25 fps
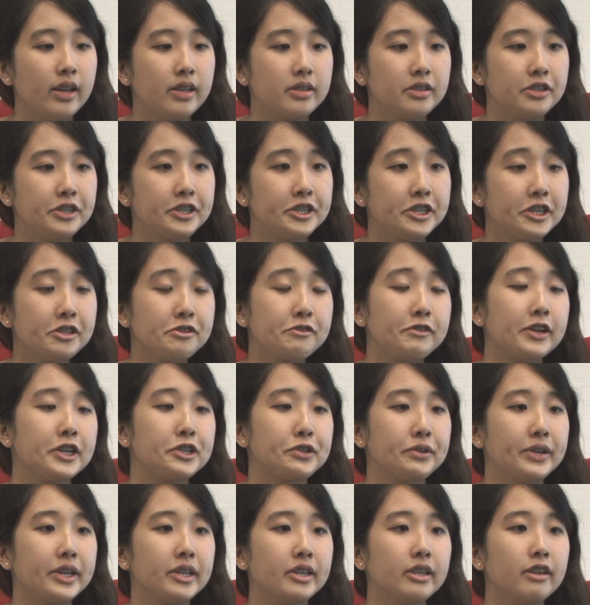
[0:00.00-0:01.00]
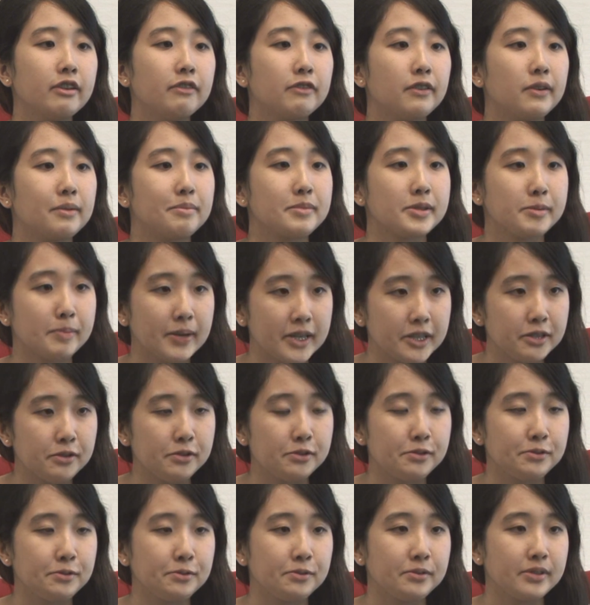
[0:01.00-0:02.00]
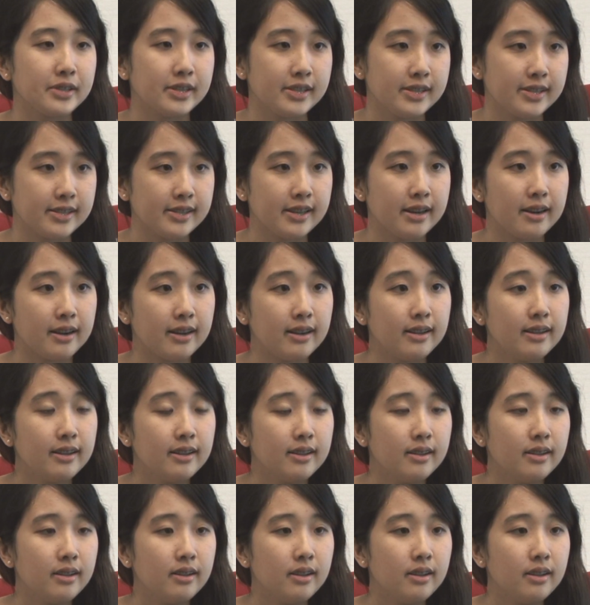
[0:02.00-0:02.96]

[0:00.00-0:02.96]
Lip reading: and she just graduated from special school this year.